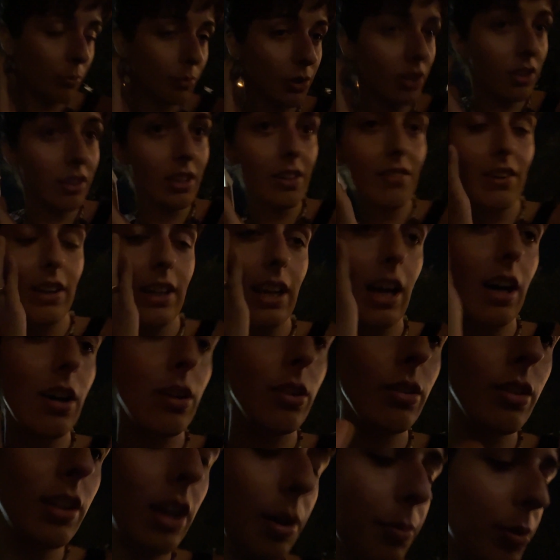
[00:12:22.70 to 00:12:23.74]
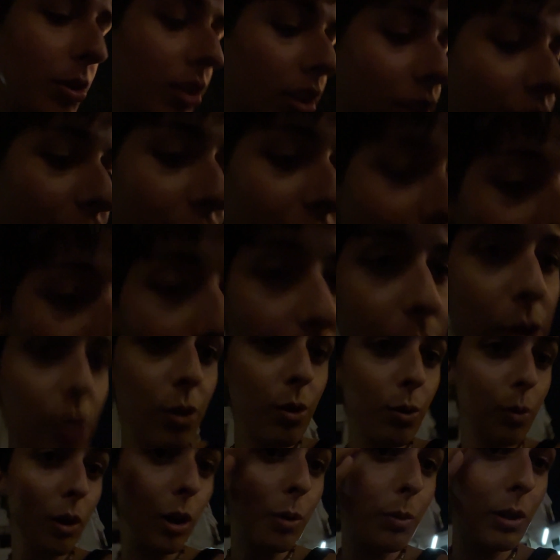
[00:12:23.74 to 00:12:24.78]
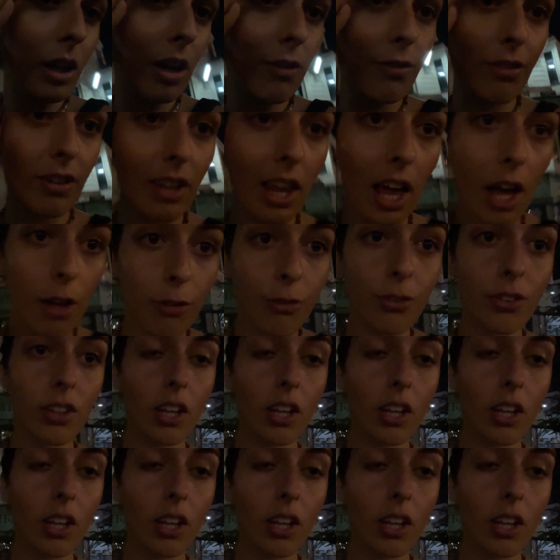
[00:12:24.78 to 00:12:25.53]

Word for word: We're leaving now. I'm gonna show you what we have left.